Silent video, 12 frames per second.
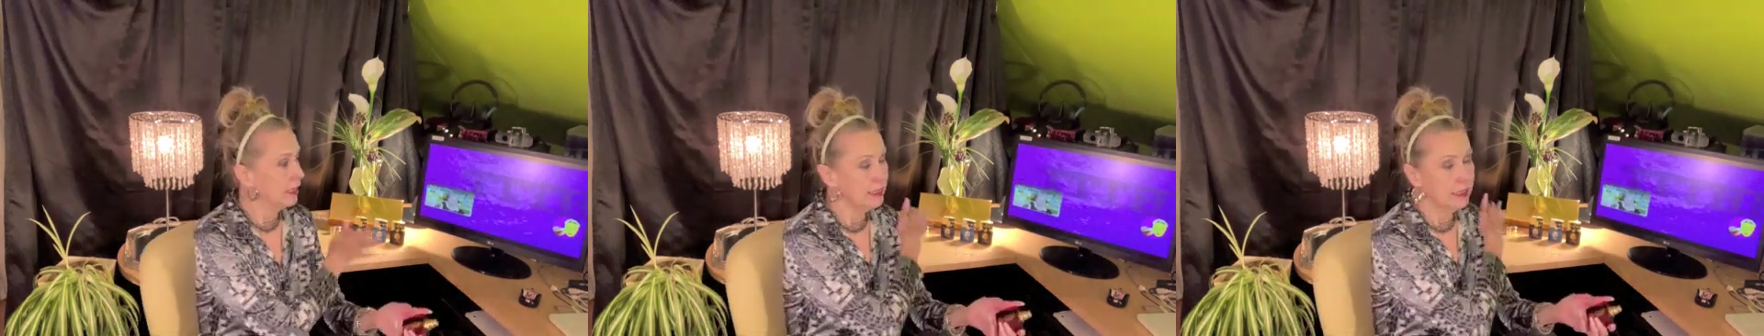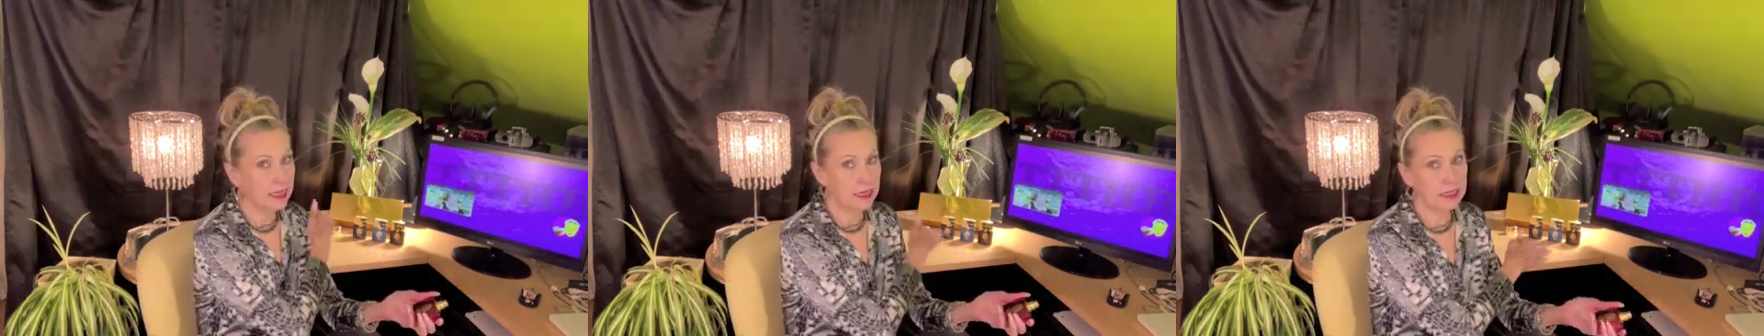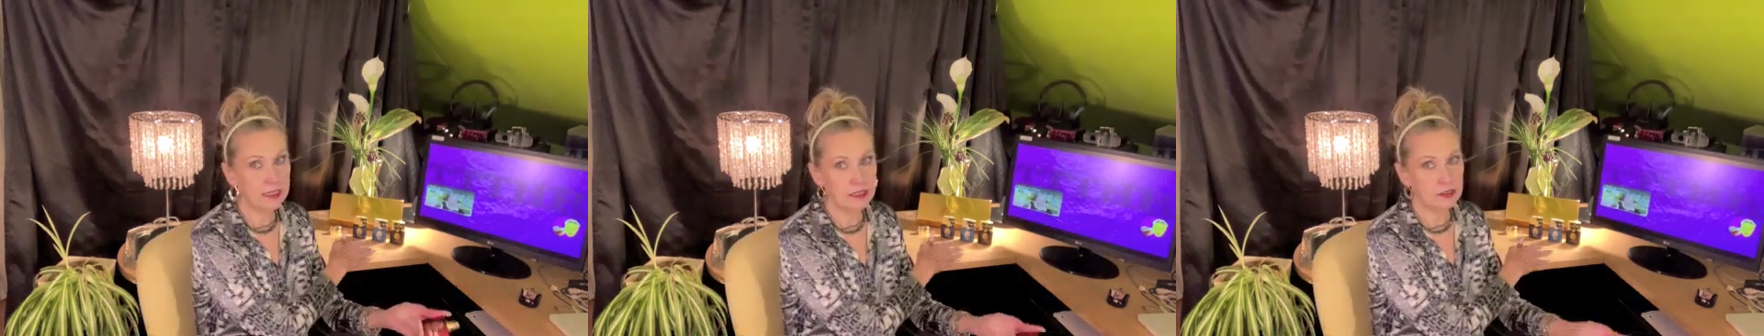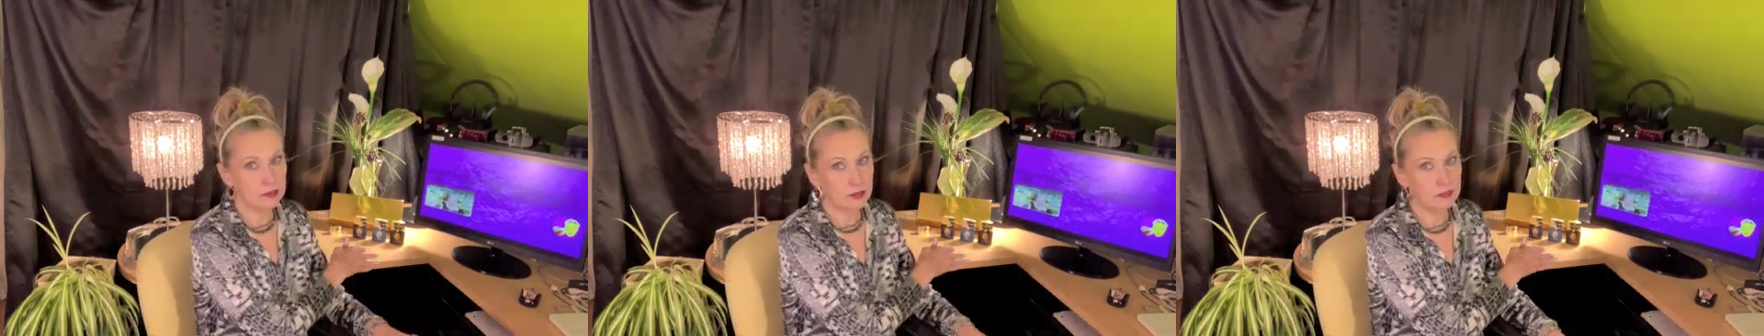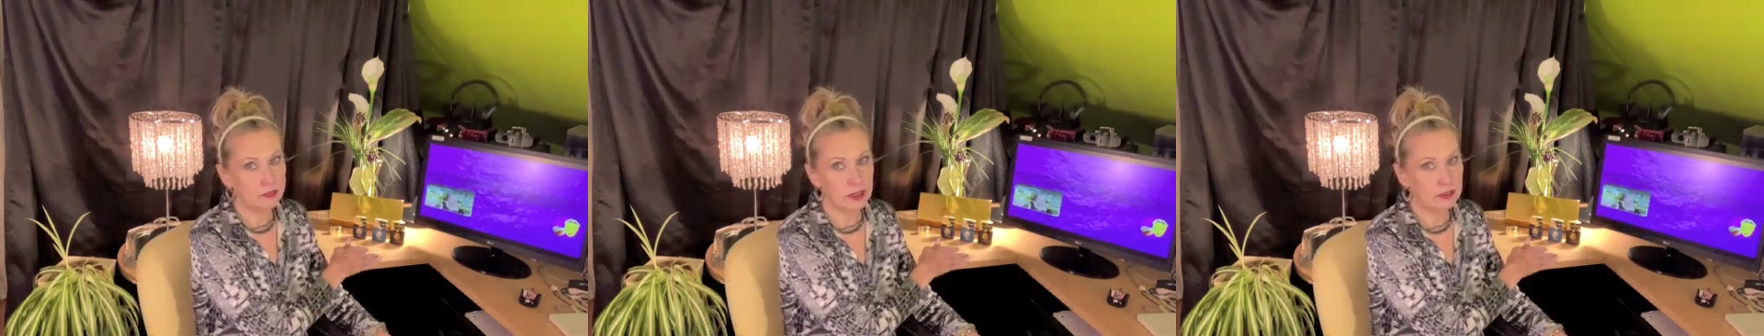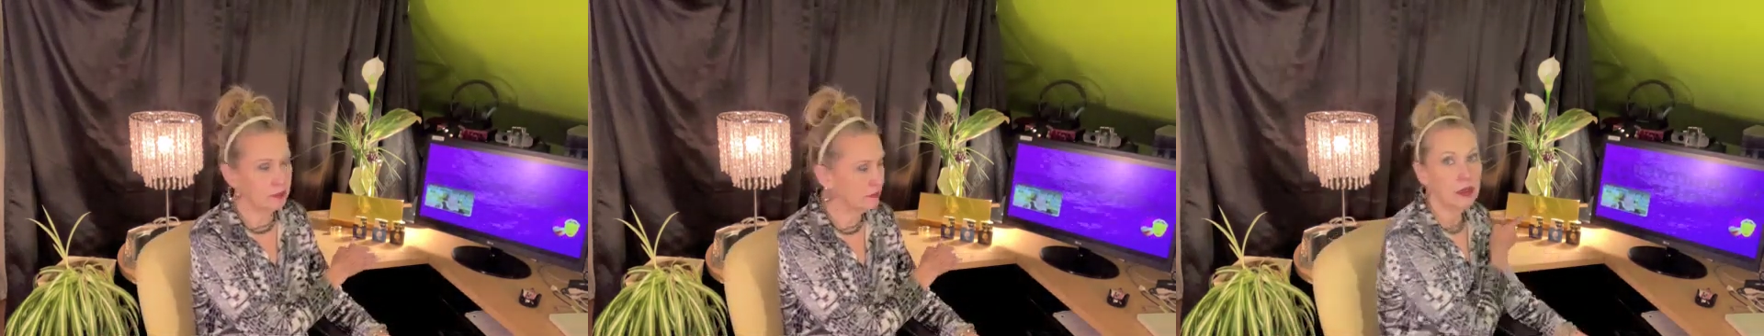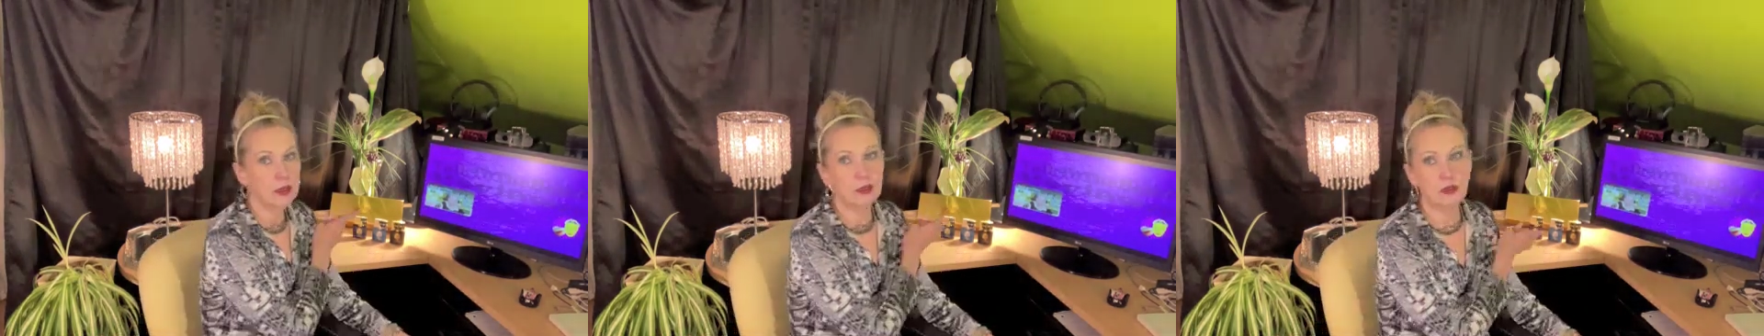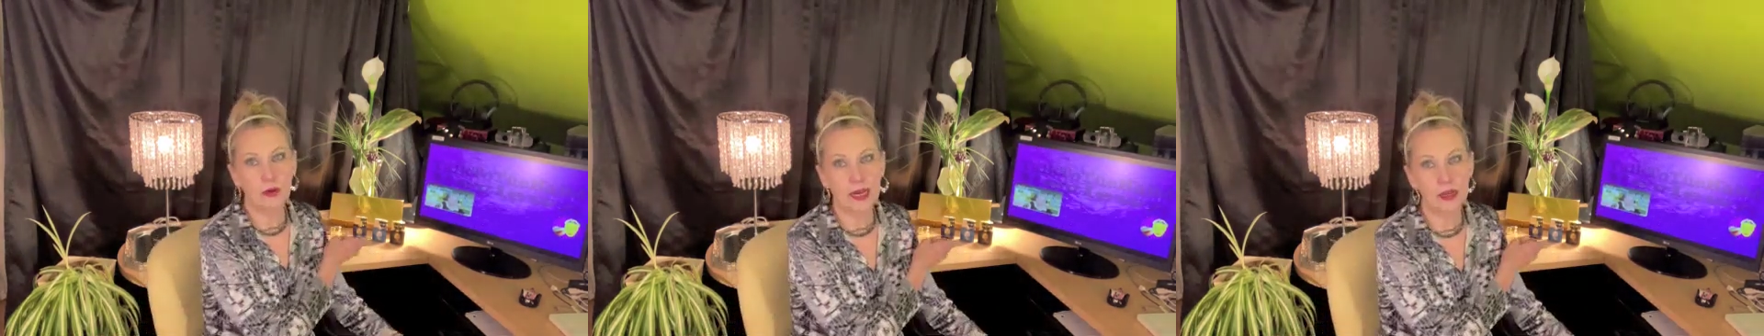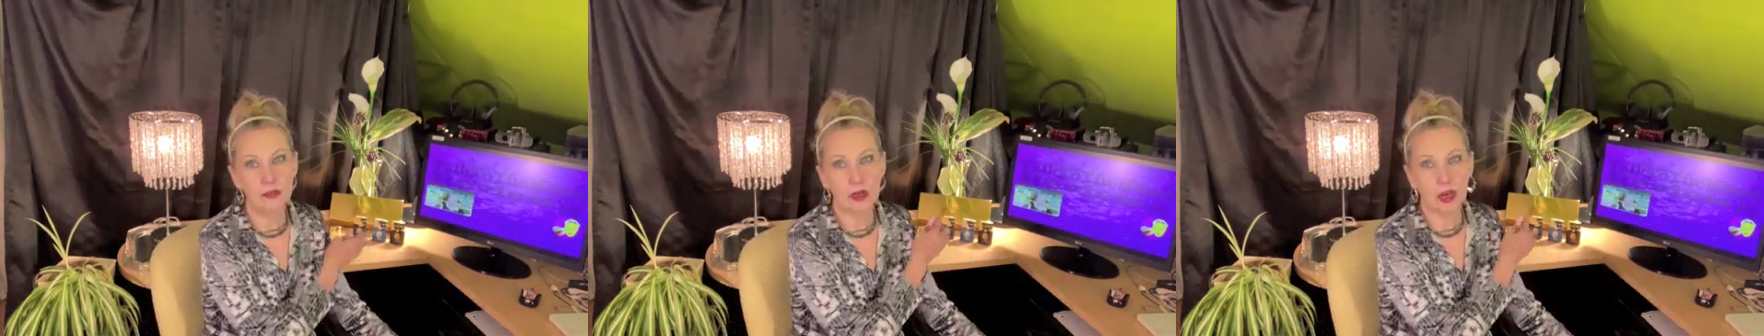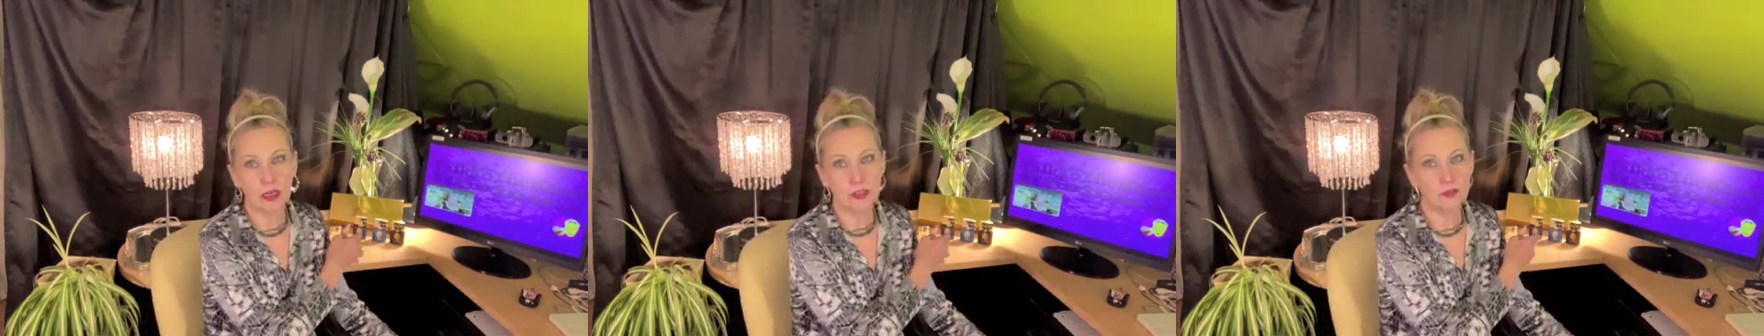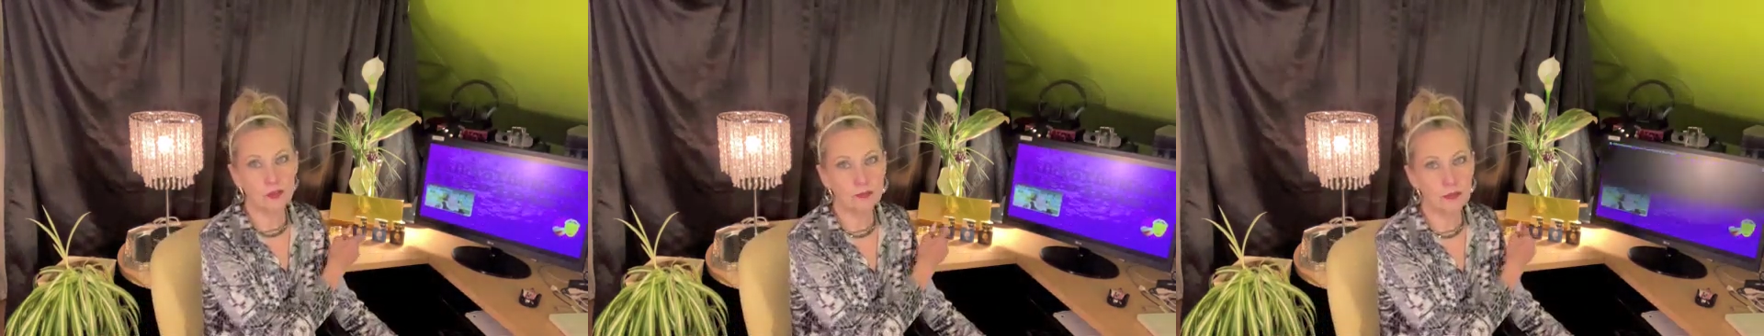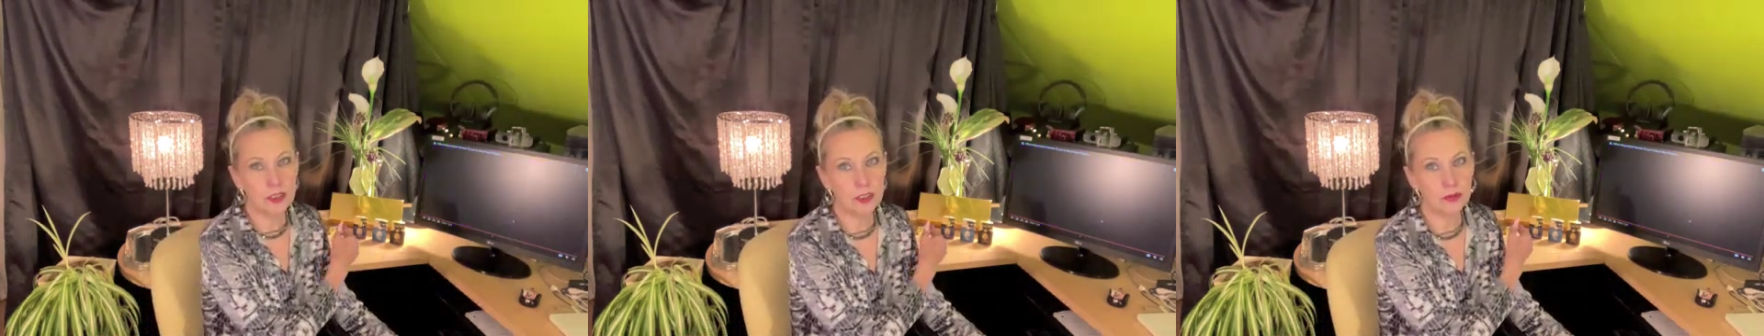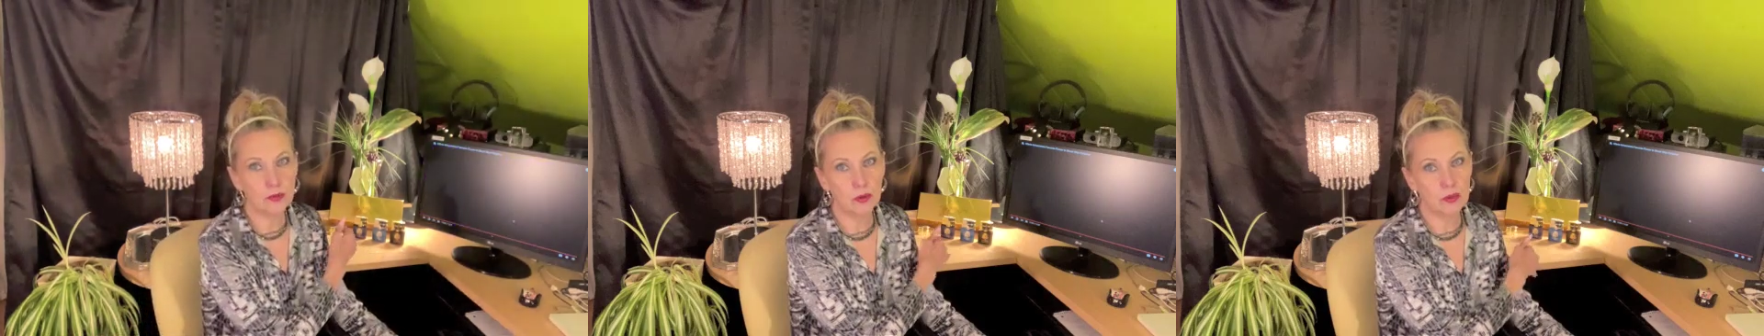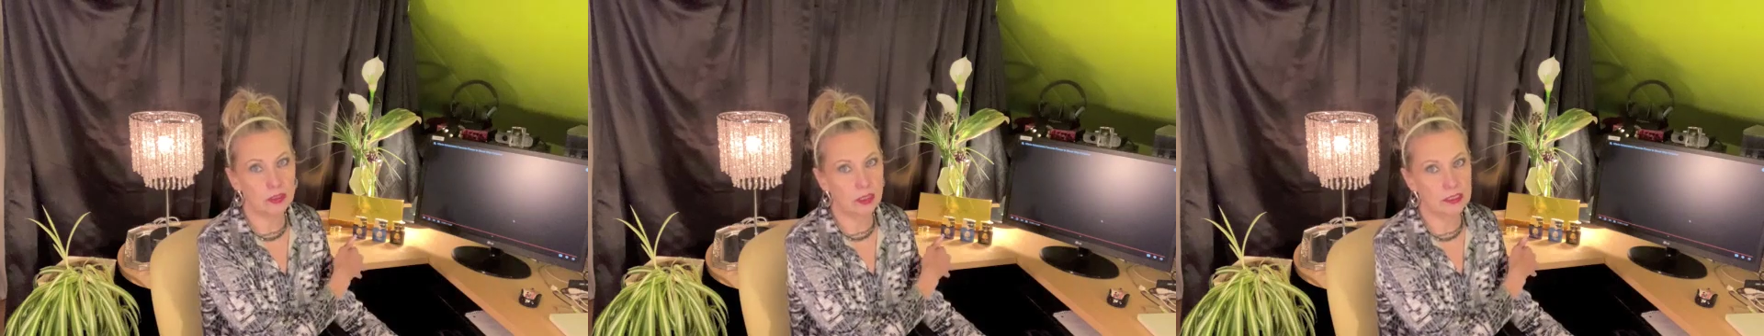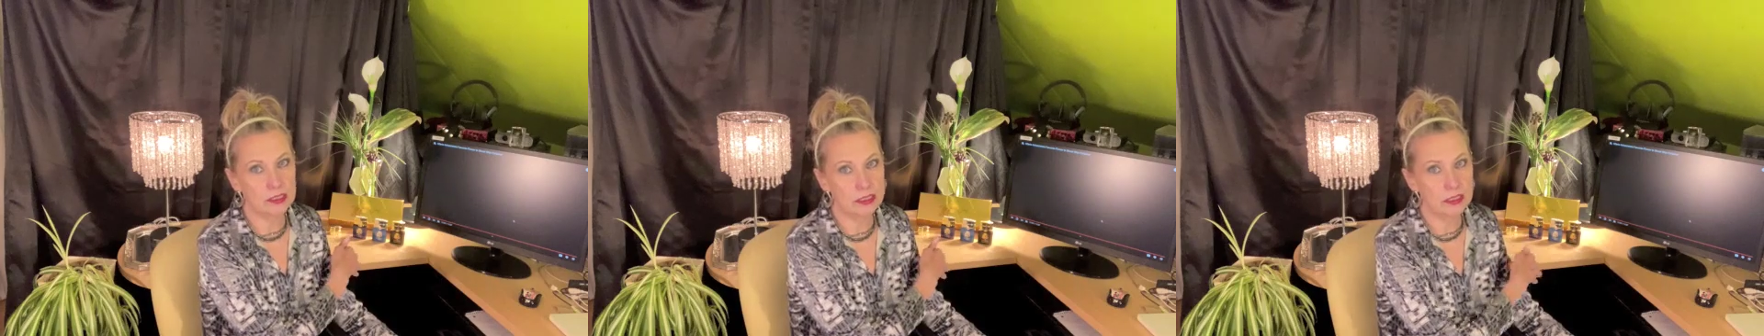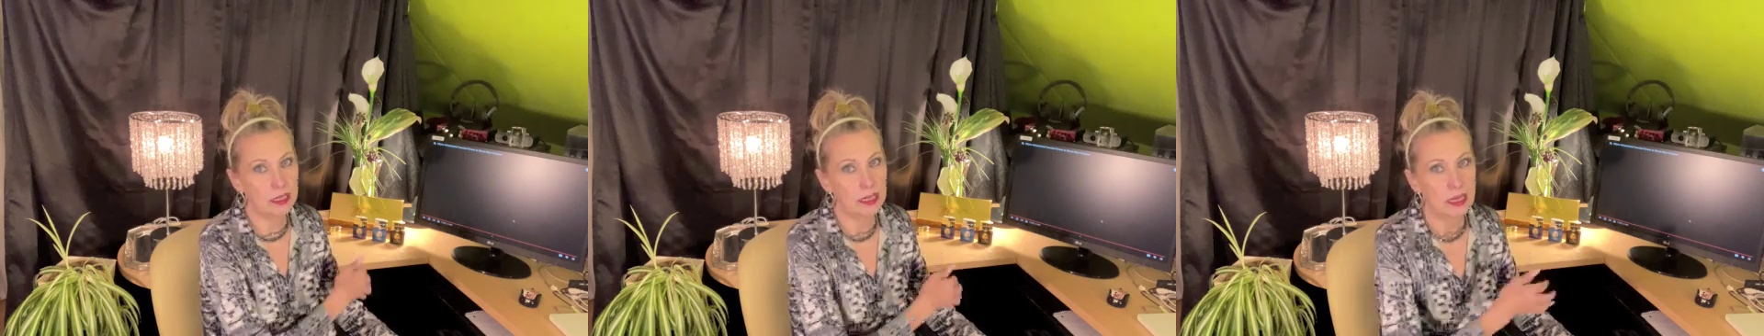none of these three fragrances, Crown, Oxford, Bleu, or London,